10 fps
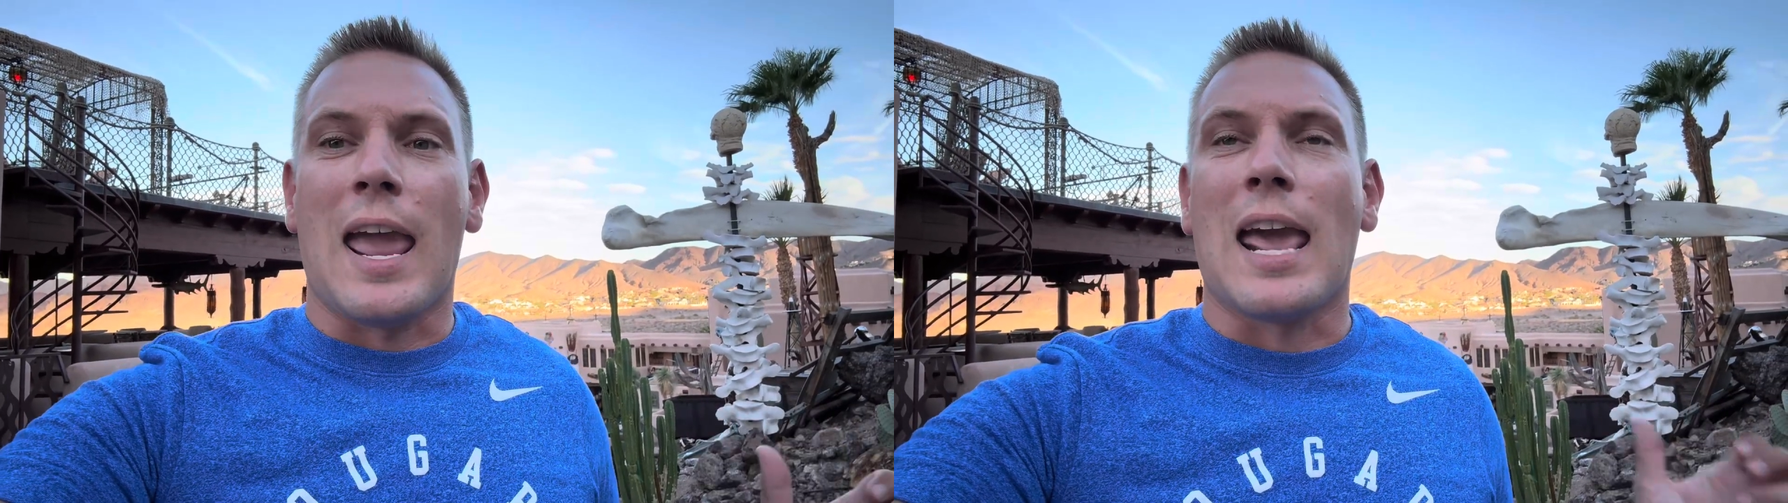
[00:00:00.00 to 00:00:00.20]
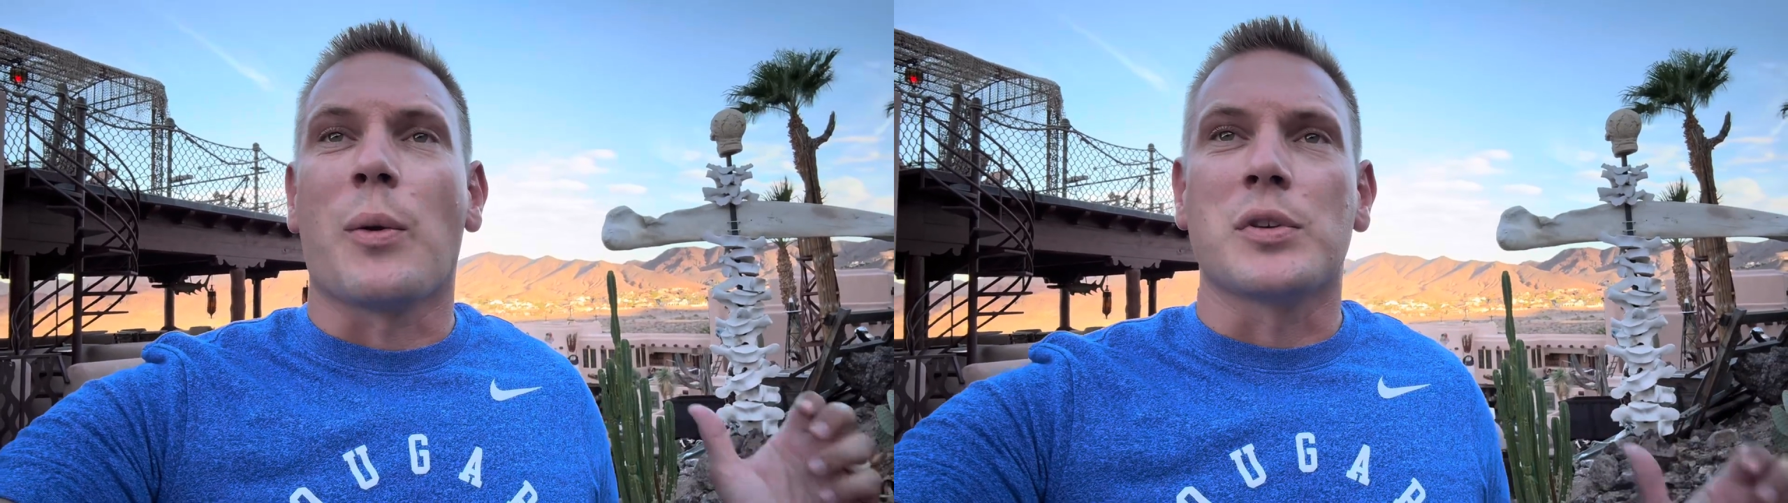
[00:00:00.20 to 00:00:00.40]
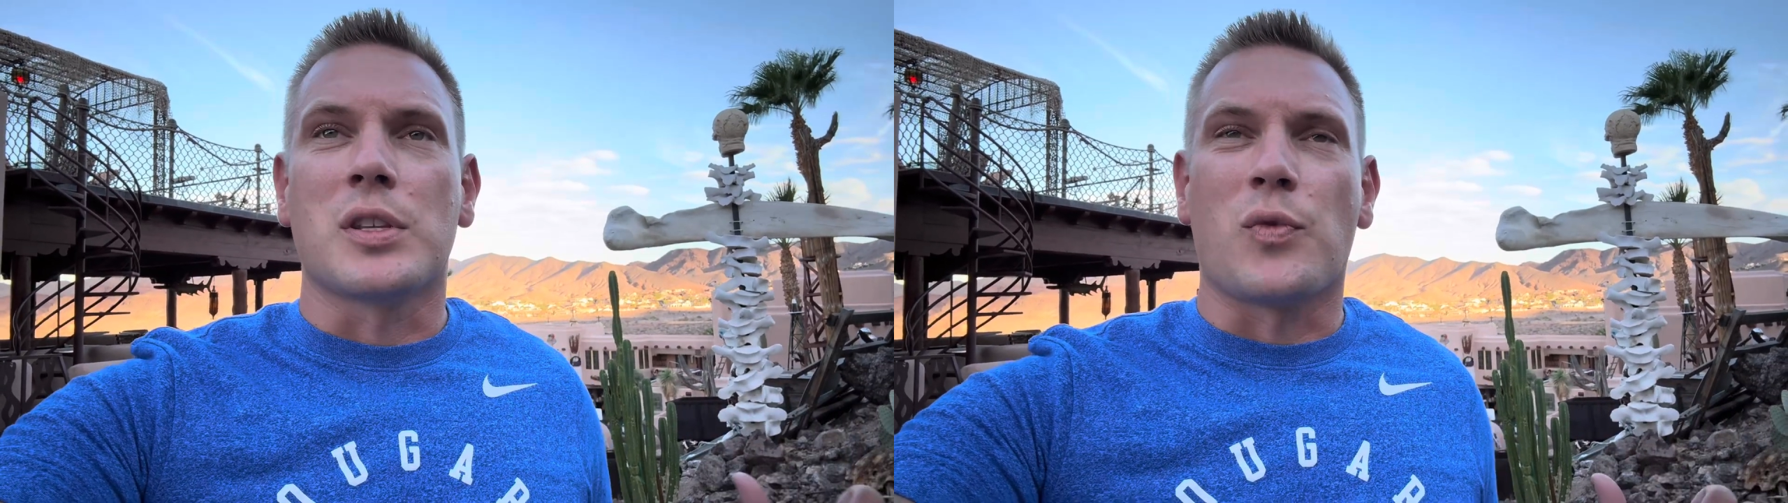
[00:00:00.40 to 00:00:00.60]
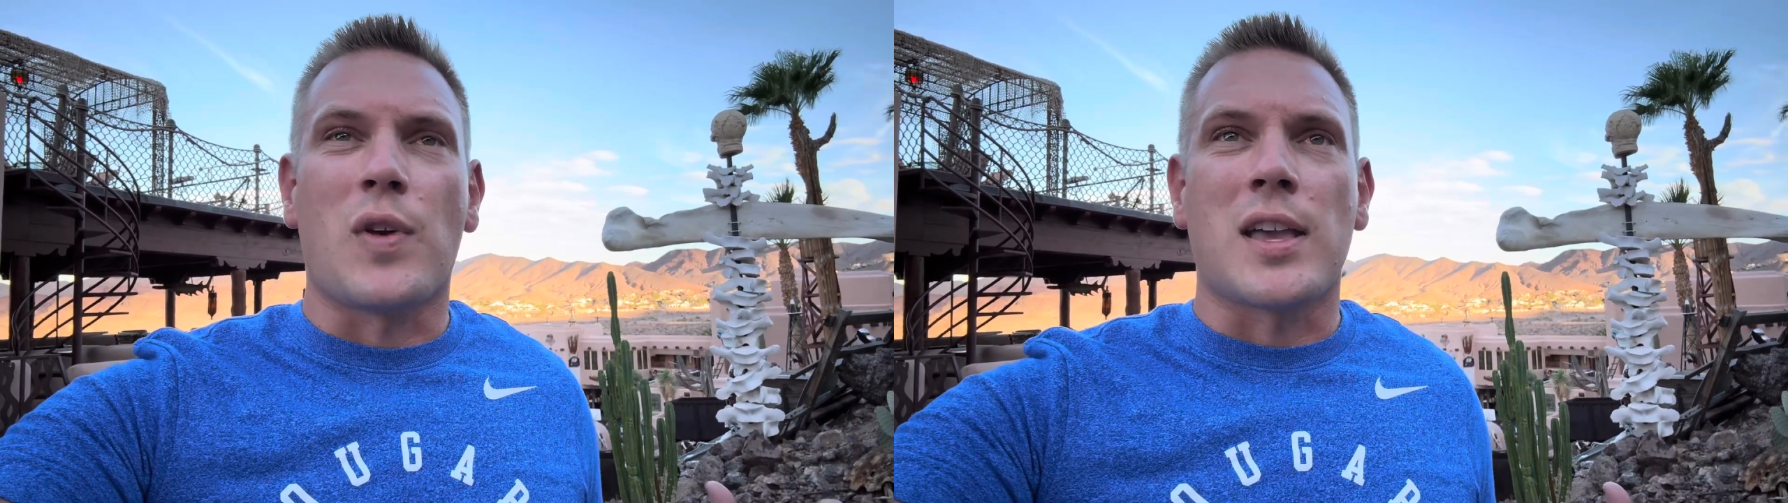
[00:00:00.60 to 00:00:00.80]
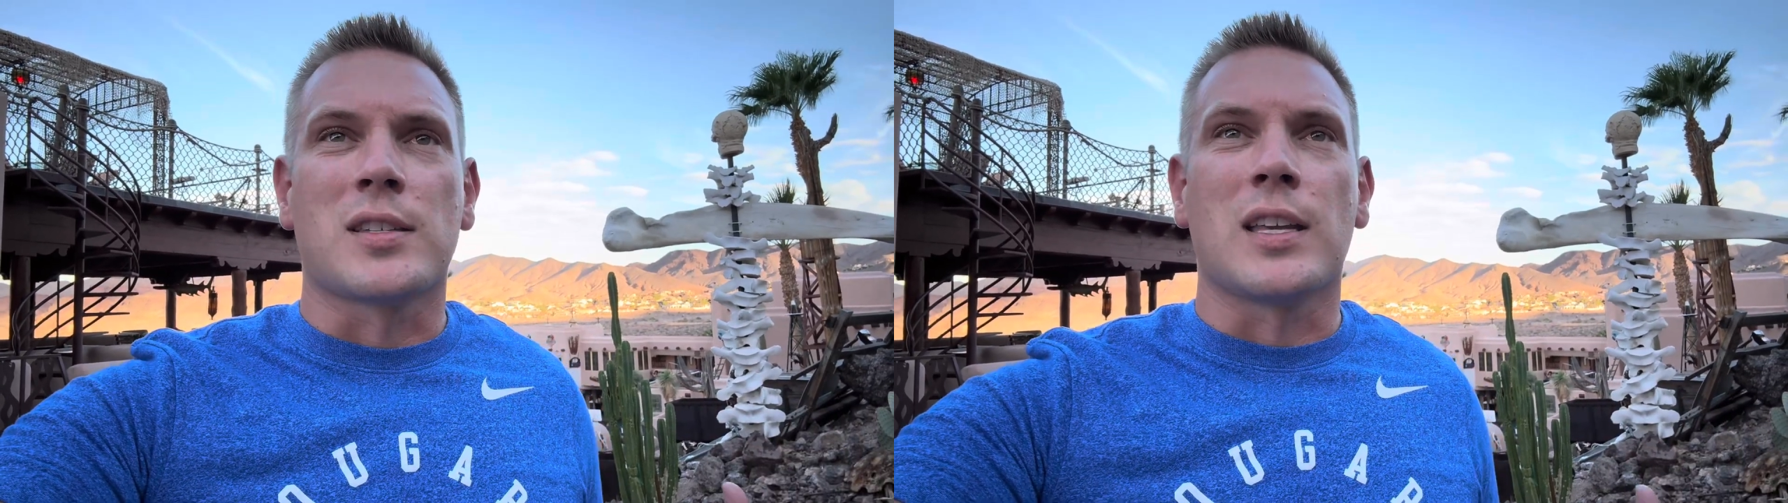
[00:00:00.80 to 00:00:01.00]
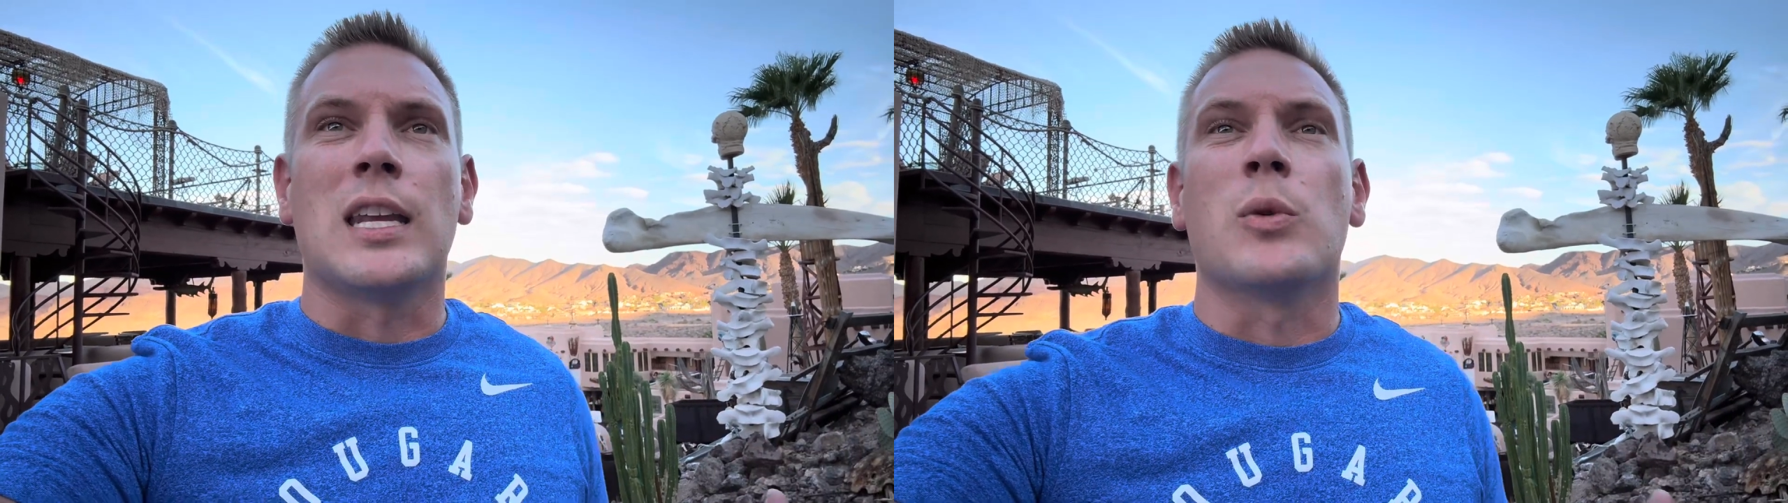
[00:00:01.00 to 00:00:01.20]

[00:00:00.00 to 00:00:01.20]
and I was in the fast lane,